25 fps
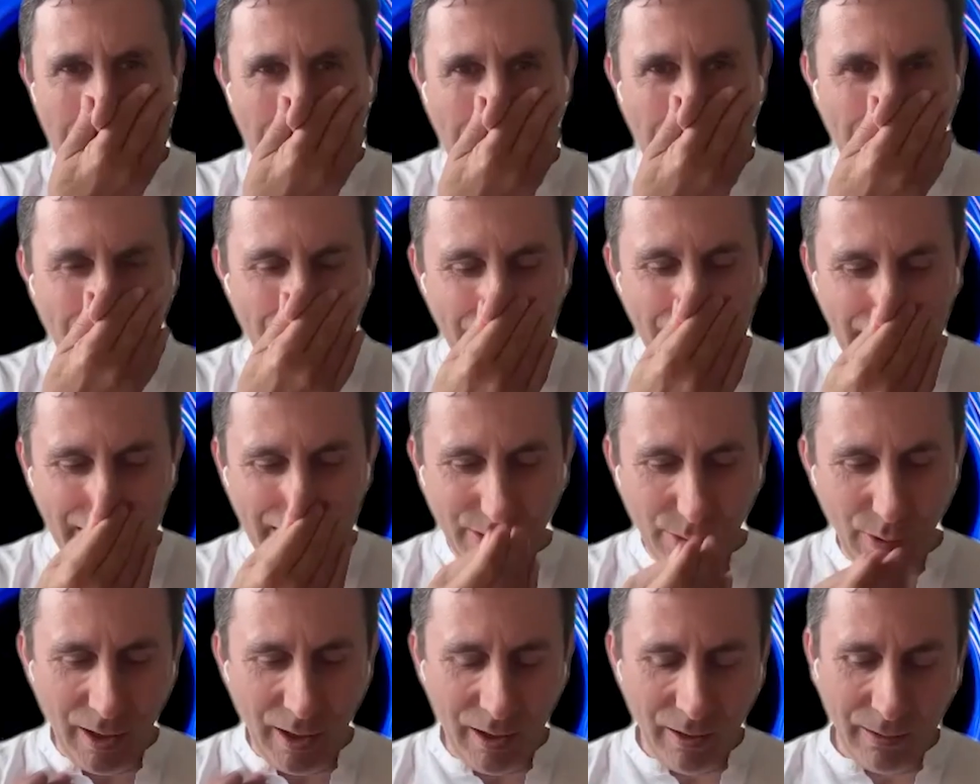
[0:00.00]
and
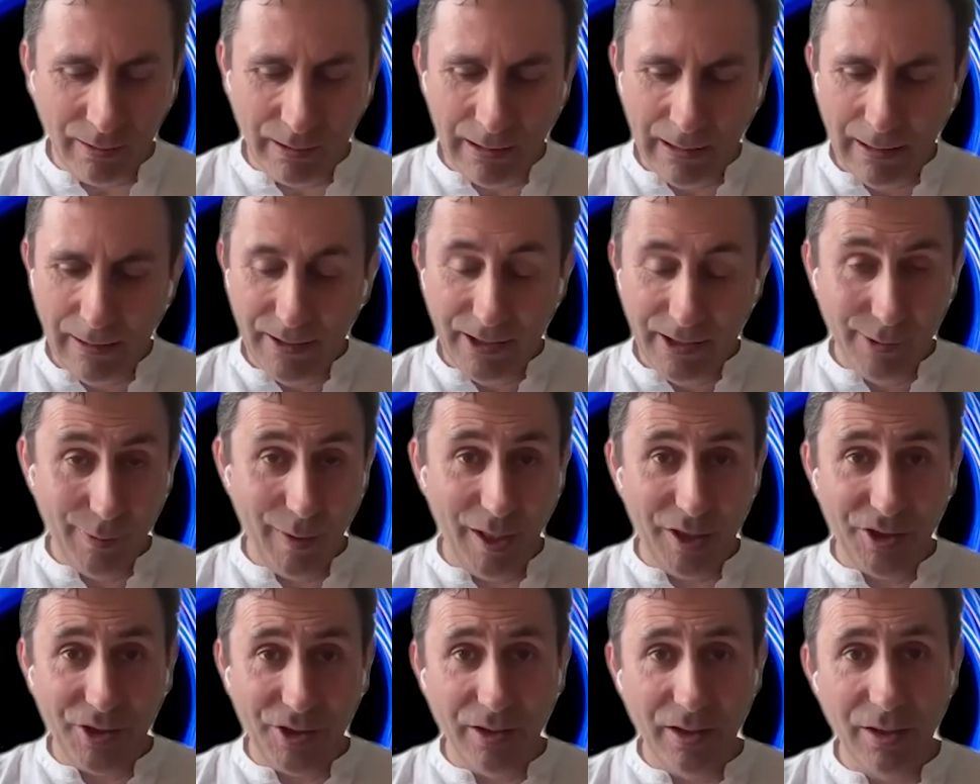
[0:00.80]
as well,
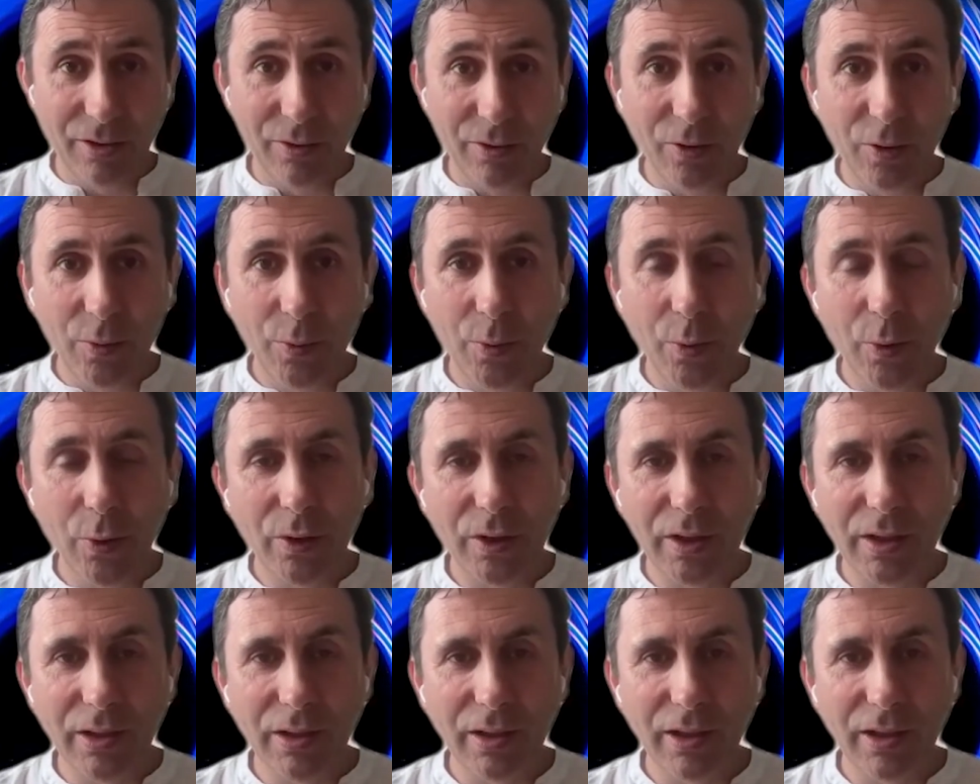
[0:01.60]
especially a good
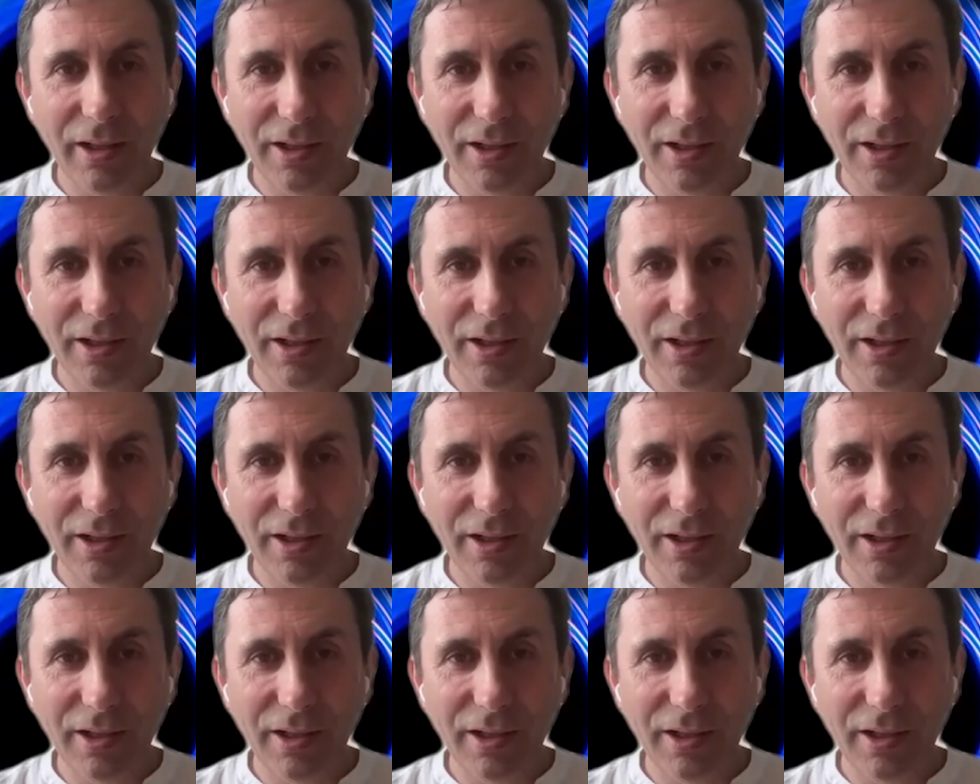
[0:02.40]
book